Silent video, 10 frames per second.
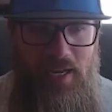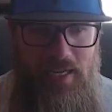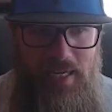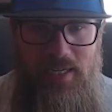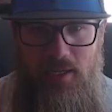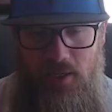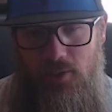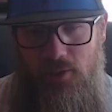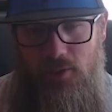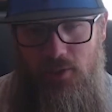needed to go
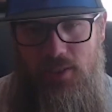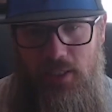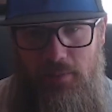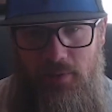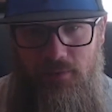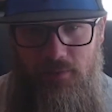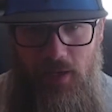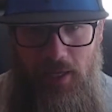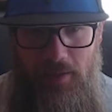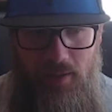to sleep.
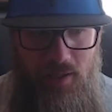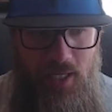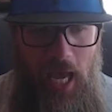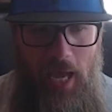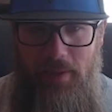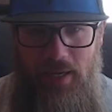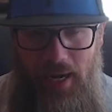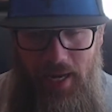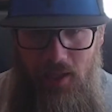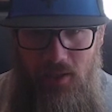I'm a night
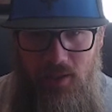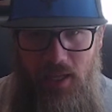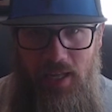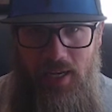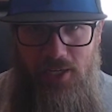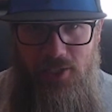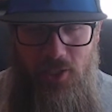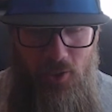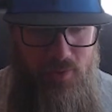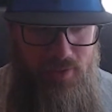owl
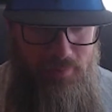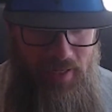in my